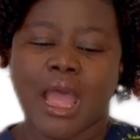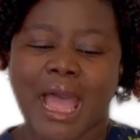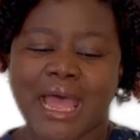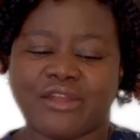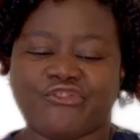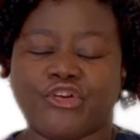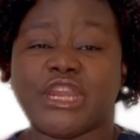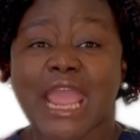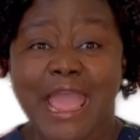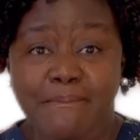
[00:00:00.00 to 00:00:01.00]
And for
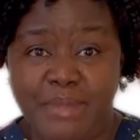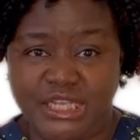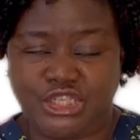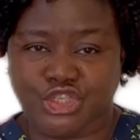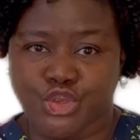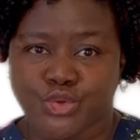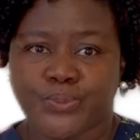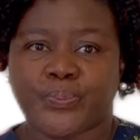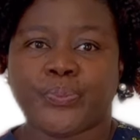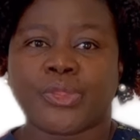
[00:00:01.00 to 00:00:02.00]
the
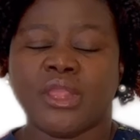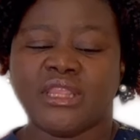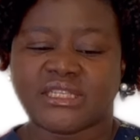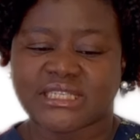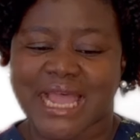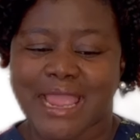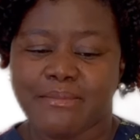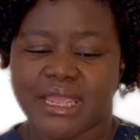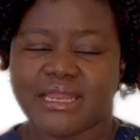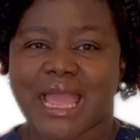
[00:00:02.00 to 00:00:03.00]
MSU, the
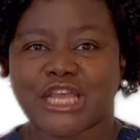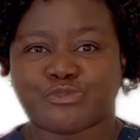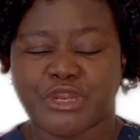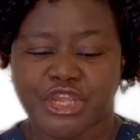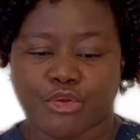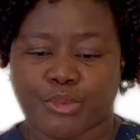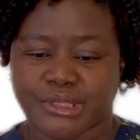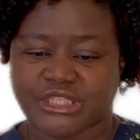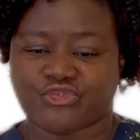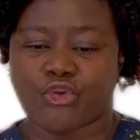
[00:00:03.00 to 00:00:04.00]
timing has been
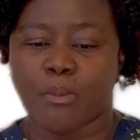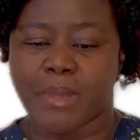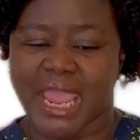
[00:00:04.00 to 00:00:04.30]
increased from